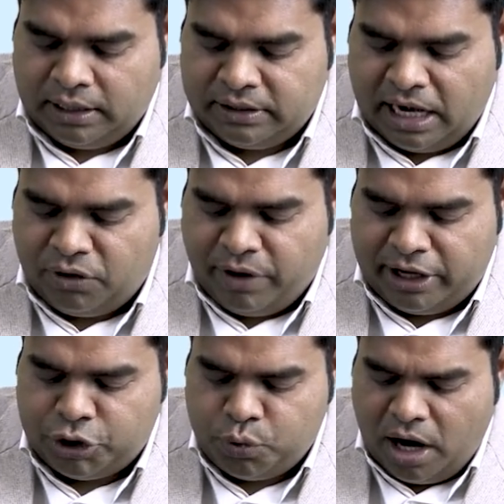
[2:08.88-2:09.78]
then
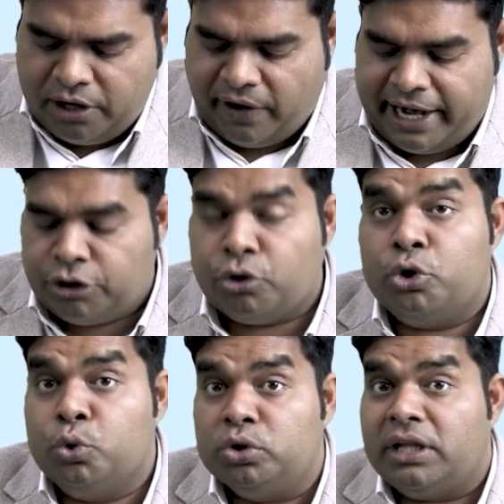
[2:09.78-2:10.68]
when you are trying to
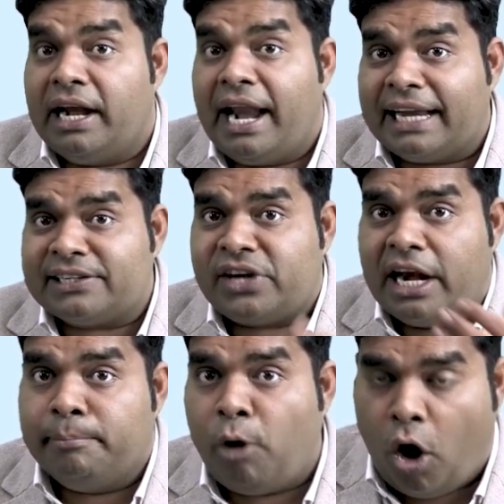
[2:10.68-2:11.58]
do the next
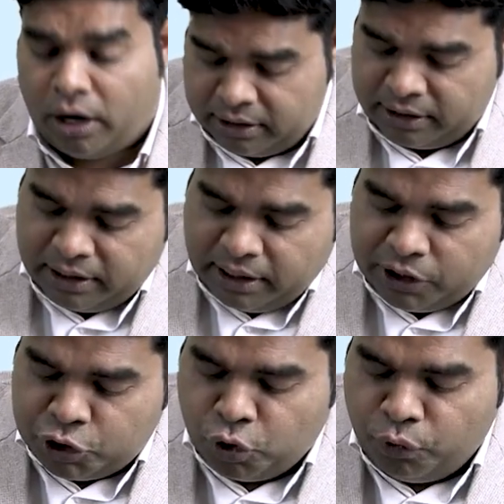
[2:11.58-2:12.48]
10 block,
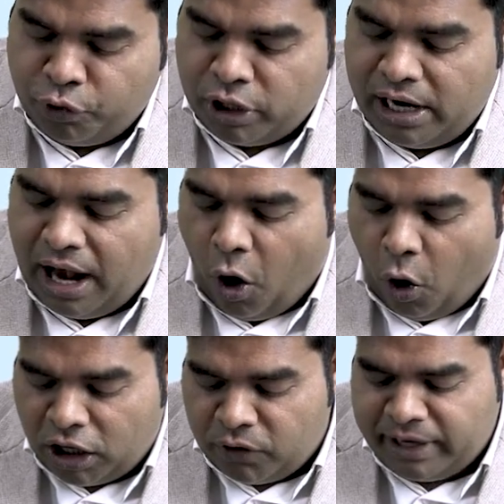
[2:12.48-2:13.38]
you would
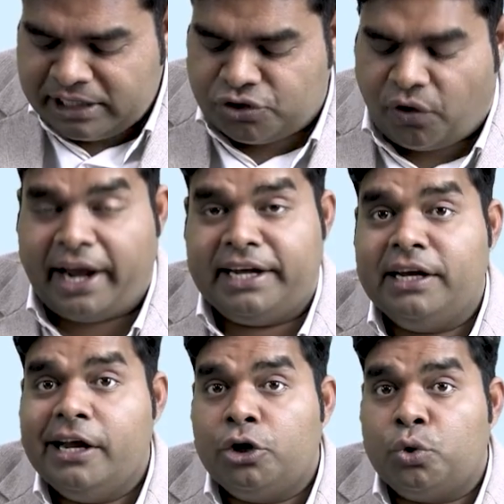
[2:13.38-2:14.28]
always
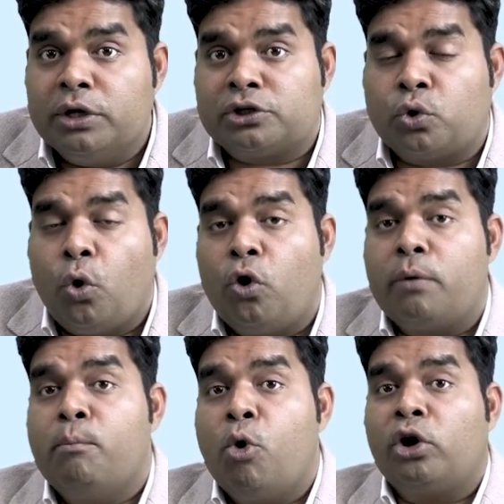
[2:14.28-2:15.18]
try to score
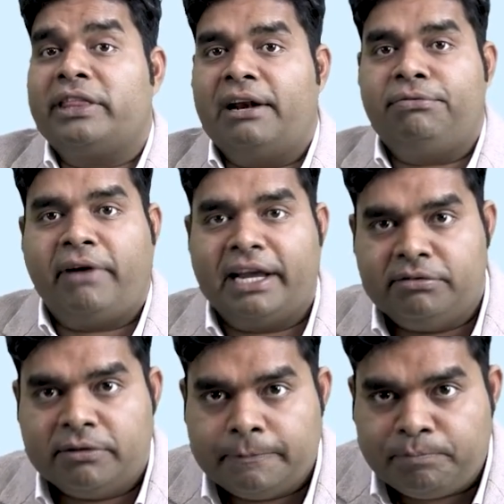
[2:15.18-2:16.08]
more than
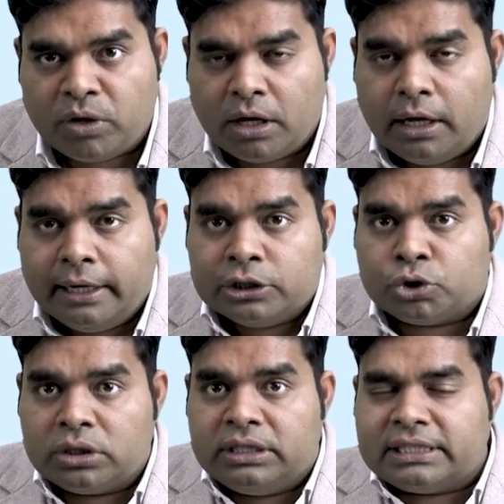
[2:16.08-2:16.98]
5.
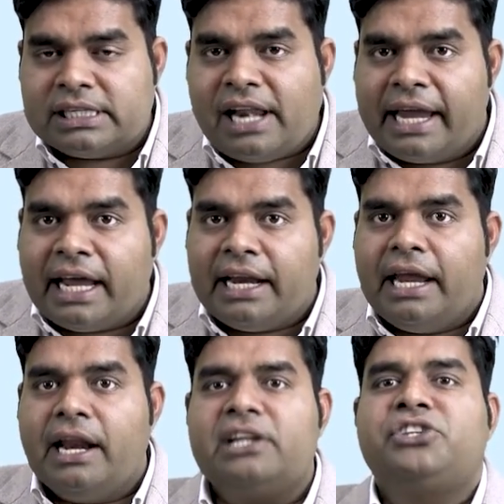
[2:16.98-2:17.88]
So this is like an
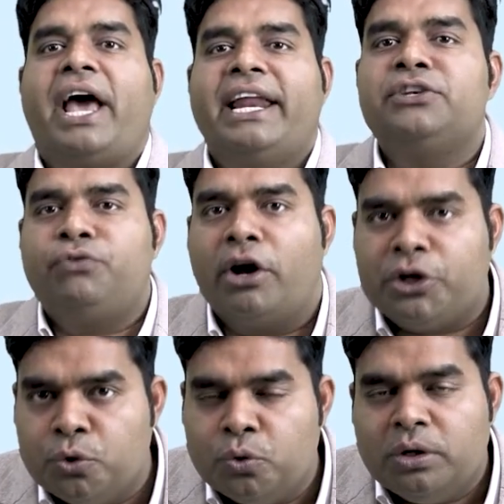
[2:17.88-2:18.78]
inner challenge for
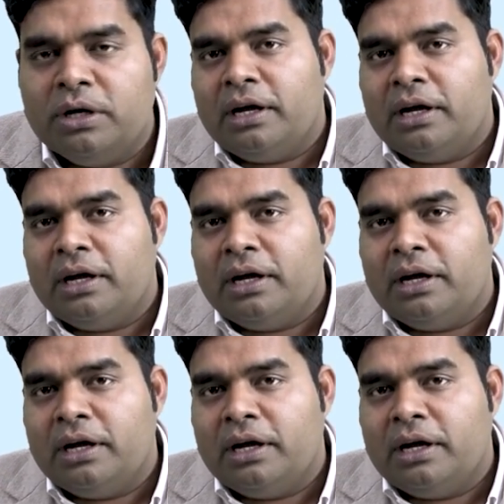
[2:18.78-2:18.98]
you,